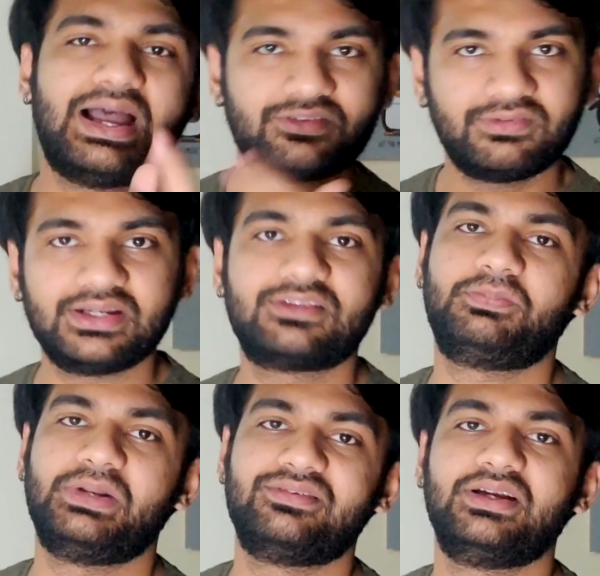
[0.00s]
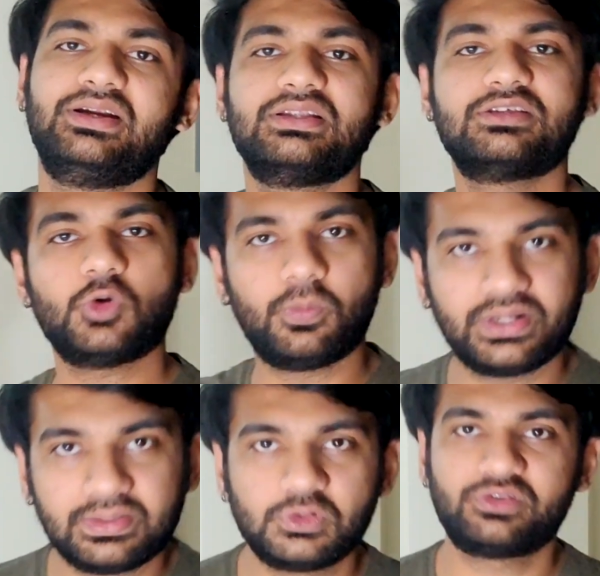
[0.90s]
That's where it's present. Just
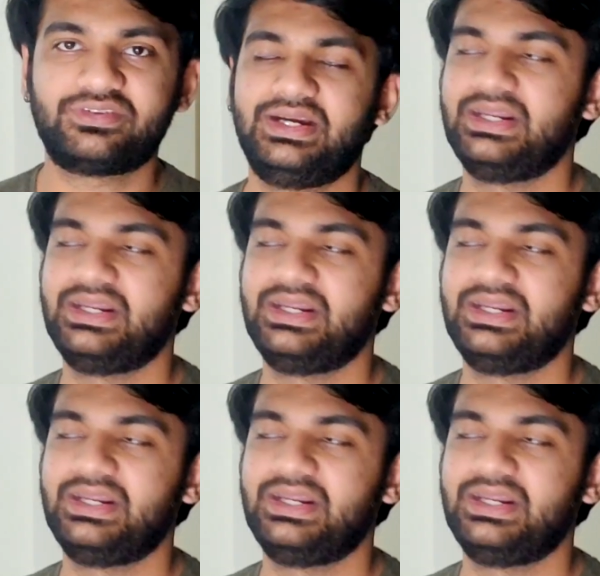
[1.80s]
open up those